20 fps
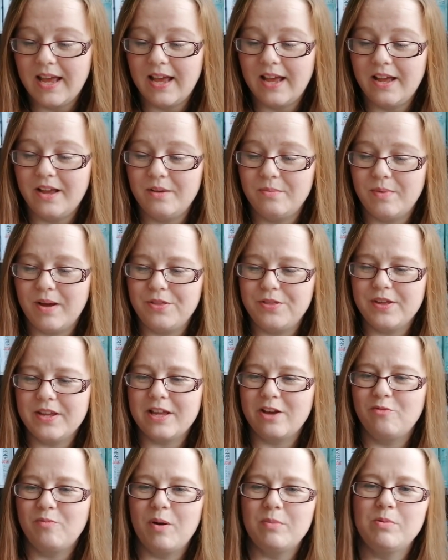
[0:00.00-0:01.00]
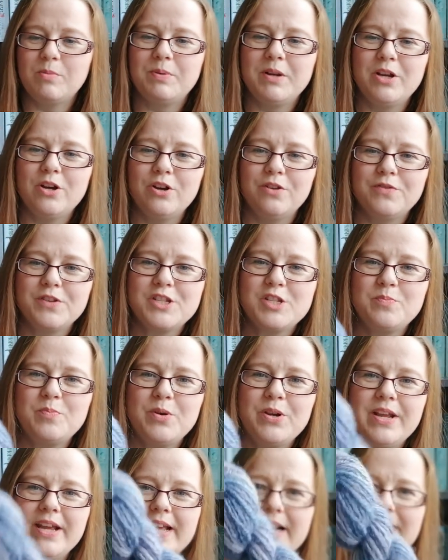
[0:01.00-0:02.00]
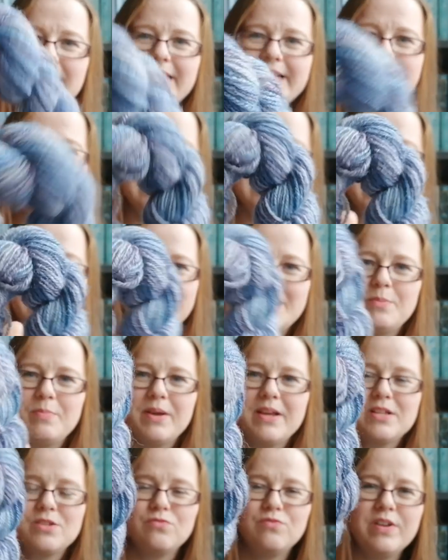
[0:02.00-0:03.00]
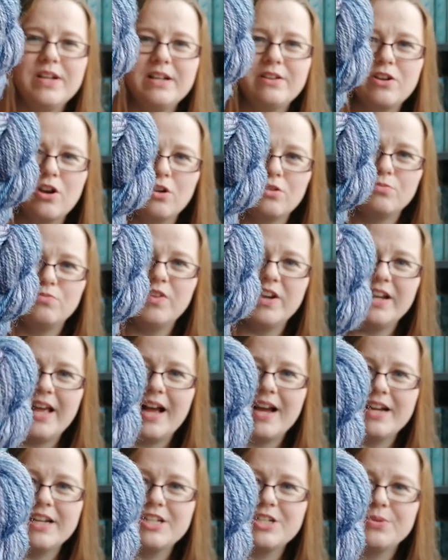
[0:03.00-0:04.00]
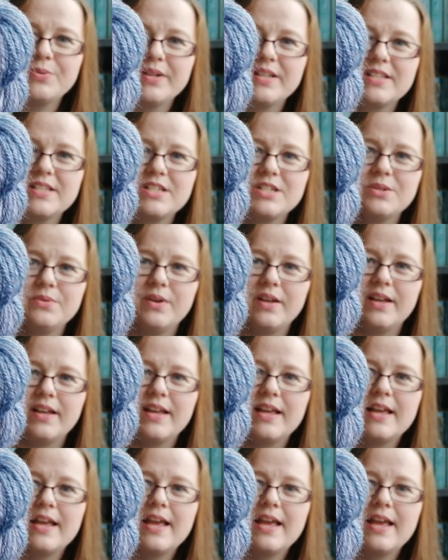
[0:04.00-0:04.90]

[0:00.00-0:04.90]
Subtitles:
I think I've probably overspun it a little tiny bit. It's really got a really high twist to it.